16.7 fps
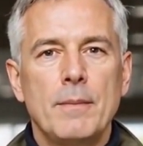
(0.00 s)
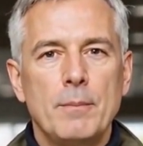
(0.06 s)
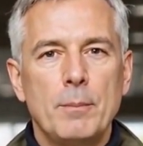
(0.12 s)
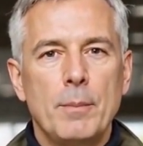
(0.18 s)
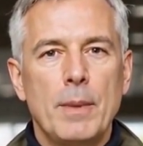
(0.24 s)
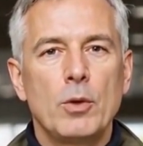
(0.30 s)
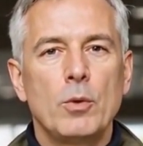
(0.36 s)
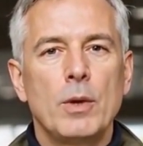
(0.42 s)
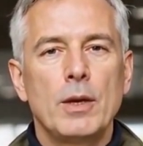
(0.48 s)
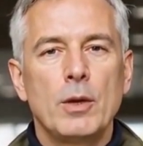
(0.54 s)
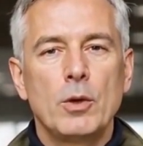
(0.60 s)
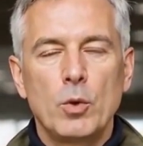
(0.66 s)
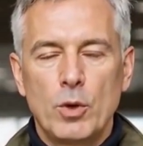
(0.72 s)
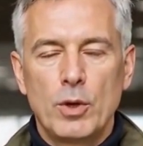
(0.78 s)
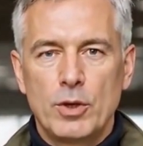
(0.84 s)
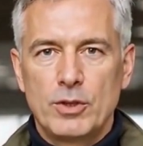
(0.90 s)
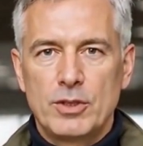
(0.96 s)
Between
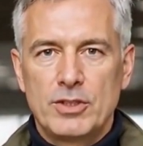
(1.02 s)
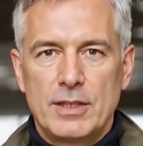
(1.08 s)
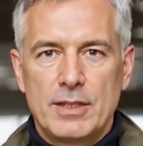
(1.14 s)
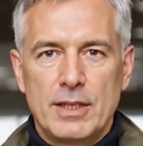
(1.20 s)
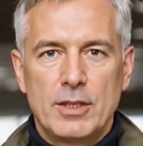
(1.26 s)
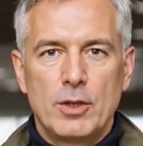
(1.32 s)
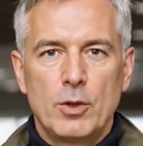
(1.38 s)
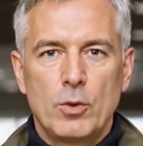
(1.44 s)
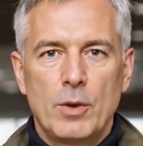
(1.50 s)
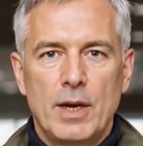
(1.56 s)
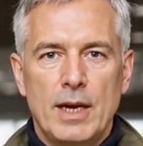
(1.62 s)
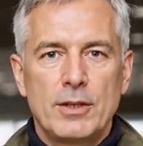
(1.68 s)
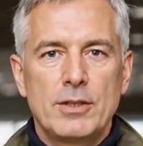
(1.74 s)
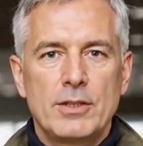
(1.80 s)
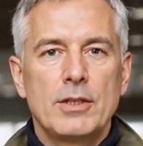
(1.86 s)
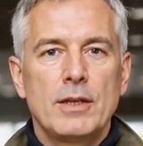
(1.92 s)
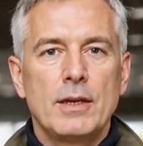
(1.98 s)
lawyers in the
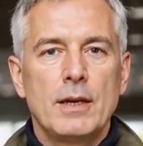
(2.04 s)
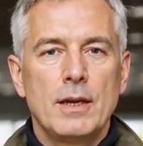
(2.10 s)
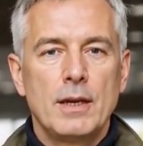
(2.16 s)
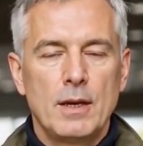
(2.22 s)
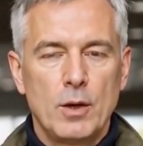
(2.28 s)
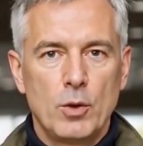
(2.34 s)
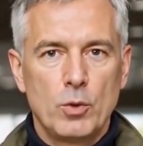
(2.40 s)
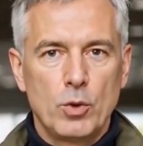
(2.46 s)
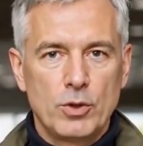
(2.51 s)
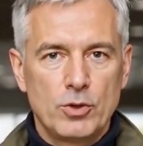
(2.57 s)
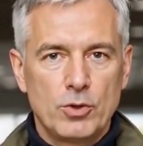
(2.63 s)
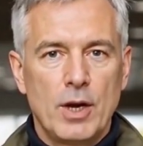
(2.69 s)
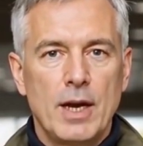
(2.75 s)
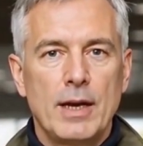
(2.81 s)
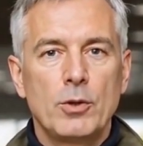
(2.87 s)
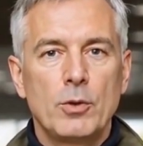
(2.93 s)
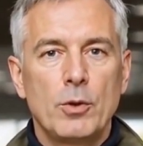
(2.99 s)
U.S. who are
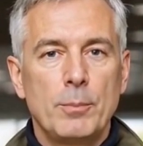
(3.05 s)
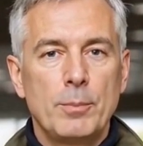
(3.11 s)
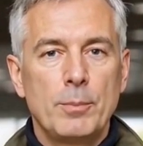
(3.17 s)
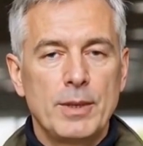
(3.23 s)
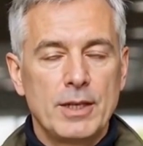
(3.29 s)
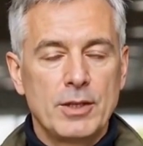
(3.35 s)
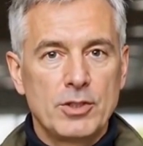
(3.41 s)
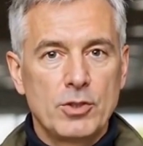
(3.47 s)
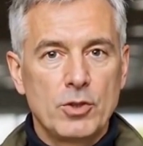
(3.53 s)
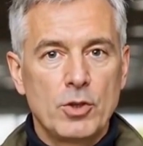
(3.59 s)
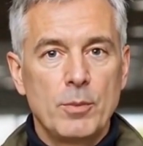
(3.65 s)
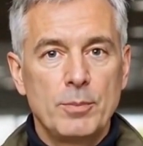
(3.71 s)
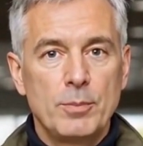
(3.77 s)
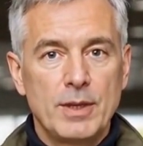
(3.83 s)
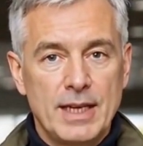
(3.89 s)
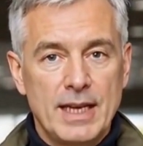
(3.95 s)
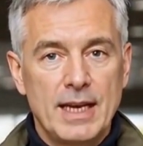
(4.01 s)
trying to impeach
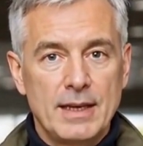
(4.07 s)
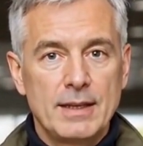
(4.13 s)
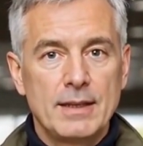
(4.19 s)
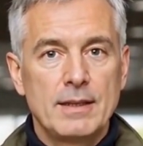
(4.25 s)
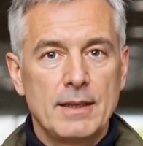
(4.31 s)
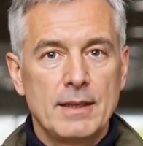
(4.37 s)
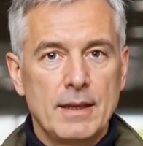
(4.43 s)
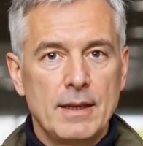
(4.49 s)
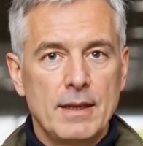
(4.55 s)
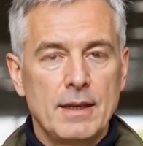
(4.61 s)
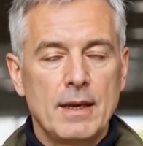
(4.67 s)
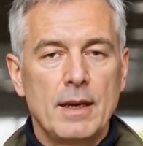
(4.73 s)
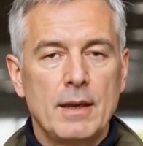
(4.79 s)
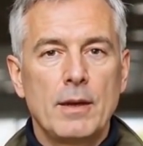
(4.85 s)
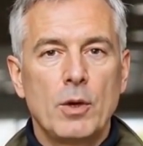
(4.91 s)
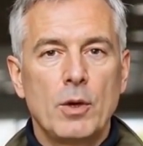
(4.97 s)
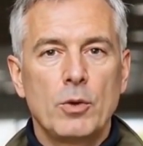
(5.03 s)
Trump again,
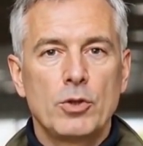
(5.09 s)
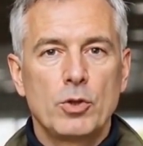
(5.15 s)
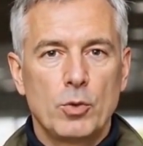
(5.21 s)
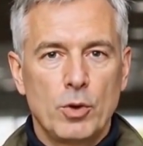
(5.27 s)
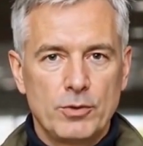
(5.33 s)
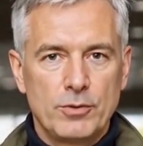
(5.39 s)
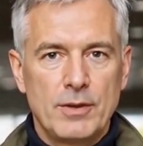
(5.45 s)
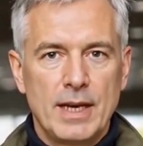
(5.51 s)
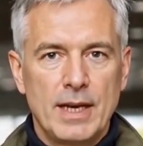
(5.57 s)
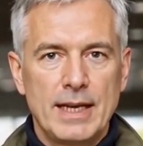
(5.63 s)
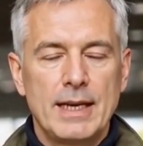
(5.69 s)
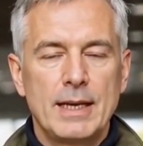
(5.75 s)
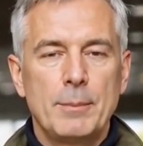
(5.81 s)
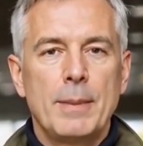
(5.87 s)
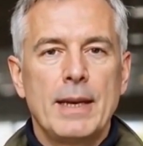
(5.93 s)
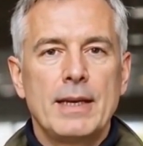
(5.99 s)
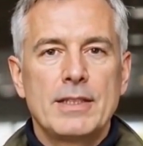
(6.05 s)
those who are fighting
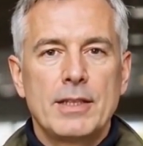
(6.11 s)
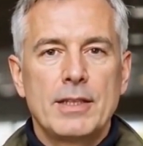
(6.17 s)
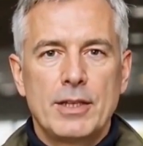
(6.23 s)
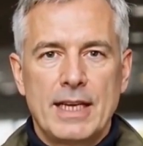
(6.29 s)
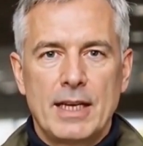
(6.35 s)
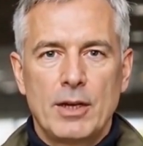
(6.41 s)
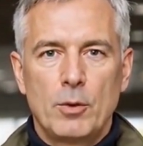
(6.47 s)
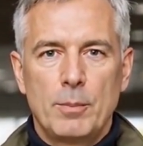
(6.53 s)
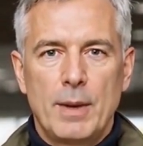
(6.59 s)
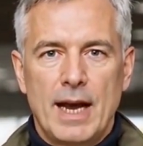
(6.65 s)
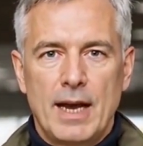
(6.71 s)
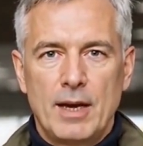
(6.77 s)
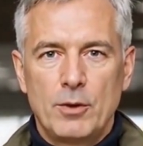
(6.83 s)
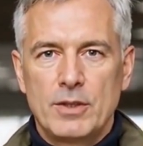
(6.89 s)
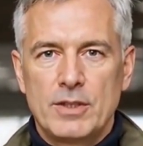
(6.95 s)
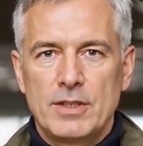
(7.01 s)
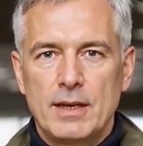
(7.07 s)
immense legal
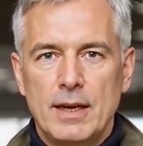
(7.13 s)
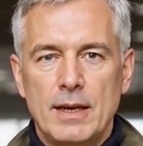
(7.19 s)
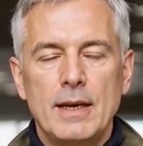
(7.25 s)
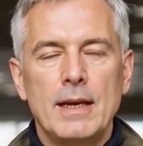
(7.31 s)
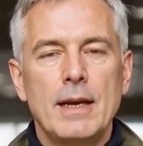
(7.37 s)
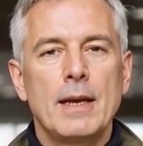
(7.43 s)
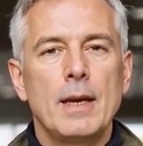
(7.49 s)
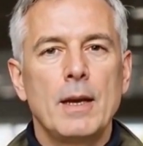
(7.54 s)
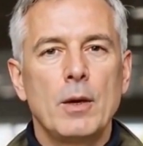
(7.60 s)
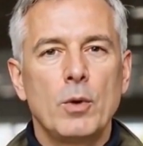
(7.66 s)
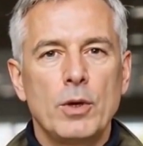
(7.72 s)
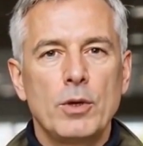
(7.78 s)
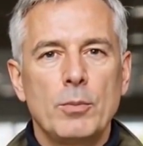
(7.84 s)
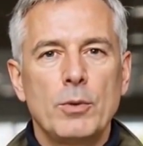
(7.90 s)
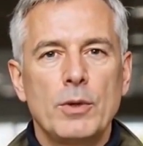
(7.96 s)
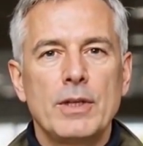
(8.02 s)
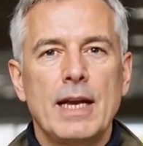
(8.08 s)
battles in order
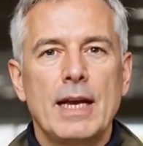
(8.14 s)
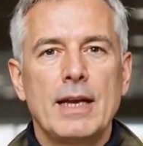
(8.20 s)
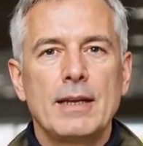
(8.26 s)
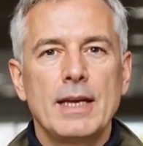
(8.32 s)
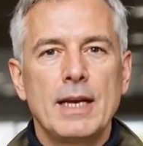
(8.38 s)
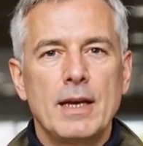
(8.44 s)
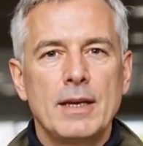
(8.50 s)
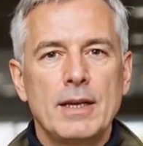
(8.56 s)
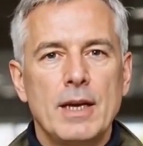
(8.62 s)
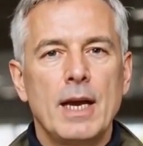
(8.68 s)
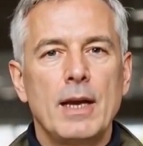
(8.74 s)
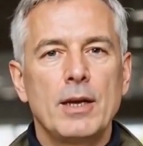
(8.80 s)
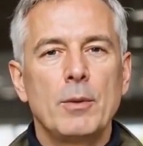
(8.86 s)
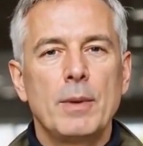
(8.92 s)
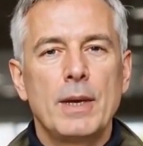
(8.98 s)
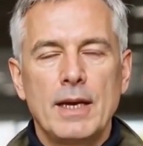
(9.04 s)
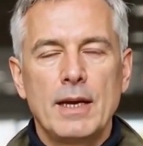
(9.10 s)
to protect the
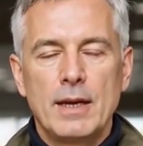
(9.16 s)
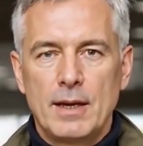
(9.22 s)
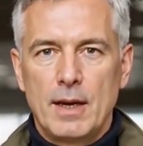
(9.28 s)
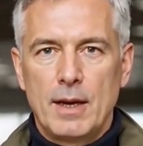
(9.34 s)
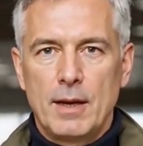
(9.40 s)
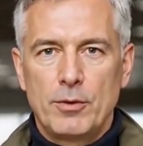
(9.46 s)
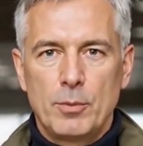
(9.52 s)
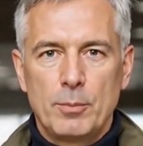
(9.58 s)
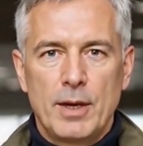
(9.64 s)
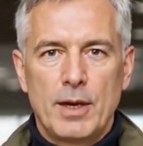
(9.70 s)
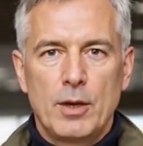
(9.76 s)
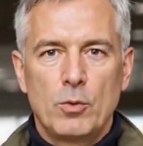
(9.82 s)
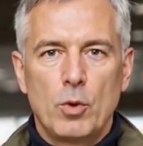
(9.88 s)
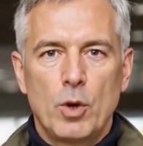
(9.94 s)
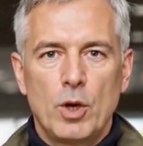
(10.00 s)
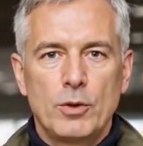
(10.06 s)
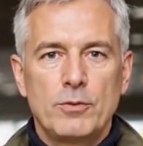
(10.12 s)
undocumented from
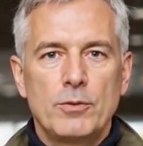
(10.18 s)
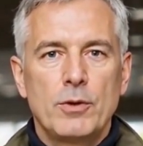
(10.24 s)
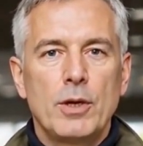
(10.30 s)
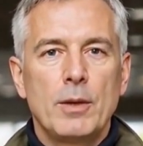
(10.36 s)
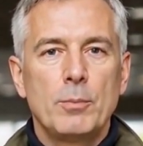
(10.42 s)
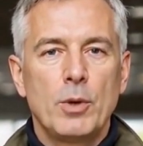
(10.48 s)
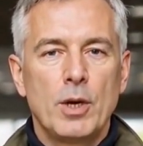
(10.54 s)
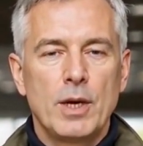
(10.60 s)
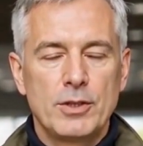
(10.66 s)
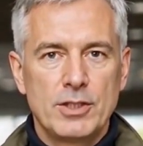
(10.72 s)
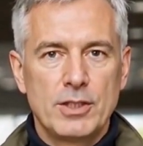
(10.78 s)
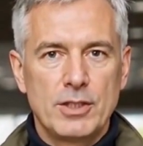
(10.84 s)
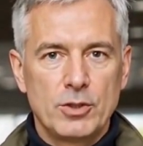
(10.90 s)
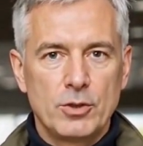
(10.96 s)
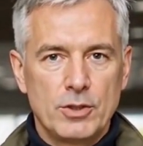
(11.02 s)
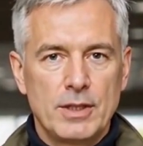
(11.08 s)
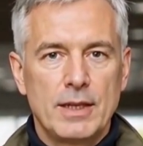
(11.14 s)
being wrongfully
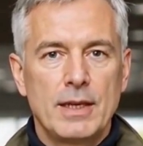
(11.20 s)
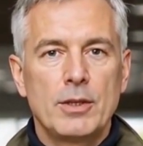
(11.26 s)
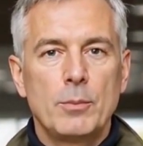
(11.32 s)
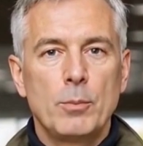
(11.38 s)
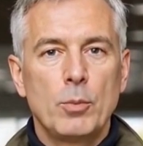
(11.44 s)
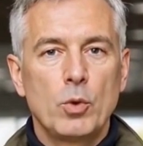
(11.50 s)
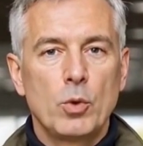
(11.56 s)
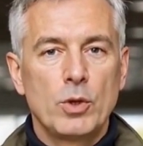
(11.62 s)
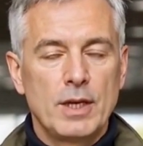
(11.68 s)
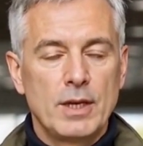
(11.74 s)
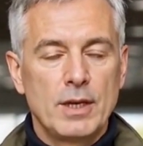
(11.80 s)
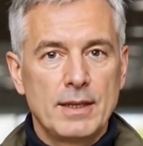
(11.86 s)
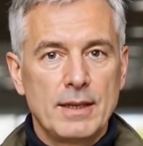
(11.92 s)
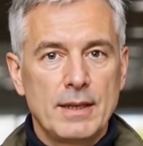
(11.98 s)
prosecuted and deported,